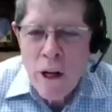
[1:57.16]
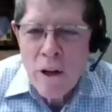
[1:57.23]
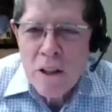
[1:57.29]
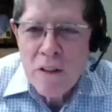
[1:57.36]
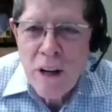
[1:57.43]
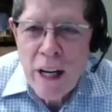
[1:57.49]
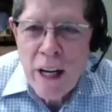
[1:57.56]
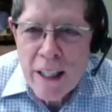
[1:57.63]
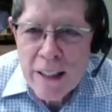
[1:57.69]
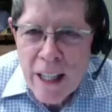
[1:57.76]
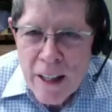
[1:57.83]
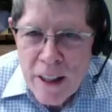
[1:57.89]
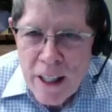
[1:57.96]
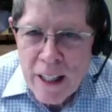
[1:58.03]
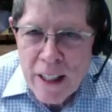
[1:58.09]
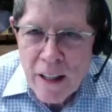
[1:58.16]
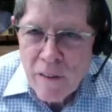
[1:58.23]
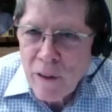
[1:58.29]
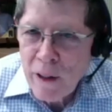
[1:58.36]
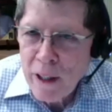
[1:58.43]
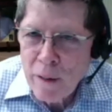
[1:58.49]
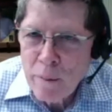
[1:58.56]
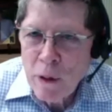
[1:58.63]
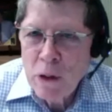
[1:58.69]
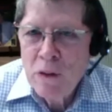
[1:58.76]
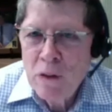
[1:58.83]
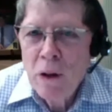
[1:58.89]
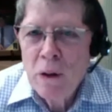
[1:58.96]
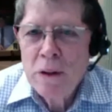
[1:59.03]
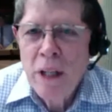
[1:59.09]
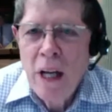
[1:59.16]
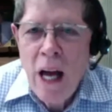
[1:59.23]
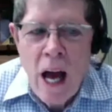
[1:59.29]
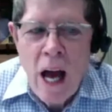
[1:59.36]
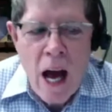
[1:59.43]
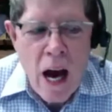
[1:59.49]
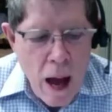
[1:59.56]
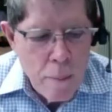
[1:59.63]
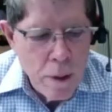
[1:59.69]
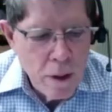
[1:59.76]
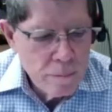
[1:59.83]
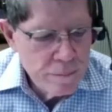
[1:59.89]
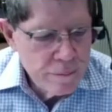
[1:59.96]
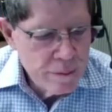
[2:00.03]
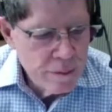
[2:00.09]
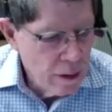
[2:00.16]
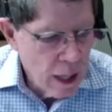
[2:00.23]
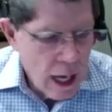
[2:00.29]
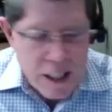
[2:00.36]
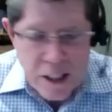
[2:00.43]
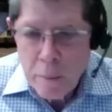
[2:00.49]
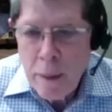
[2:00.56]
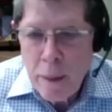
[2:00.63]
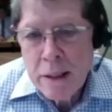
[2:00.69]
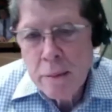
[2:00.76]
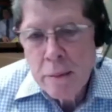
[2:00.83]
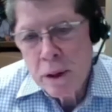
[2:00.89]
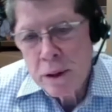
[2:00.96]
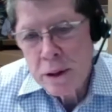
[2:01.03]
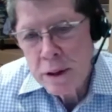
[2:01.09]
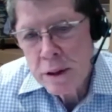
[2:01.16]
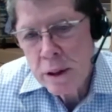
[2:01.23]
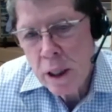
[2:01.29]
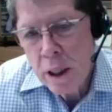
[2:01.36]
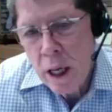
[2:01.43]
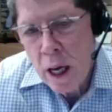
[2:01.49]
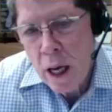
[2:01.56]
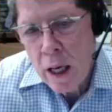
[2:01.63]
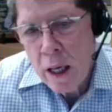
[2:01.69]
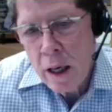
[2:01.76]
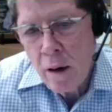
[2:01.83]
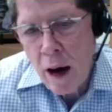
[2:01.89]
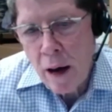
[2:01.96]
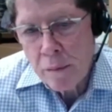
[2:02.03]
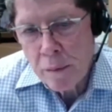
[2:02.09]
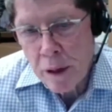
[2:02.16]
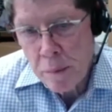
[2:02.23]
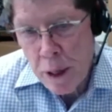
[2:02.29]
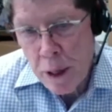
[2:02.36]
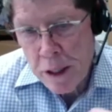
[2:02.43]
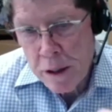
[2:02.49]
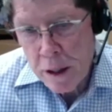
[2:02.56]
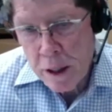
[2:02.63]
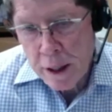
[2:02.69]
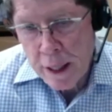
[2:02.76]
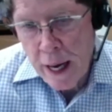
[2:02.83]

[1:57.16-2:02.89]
you know, it's funny because I think differently than most folks. I'm a logic based person. You know, I've majored in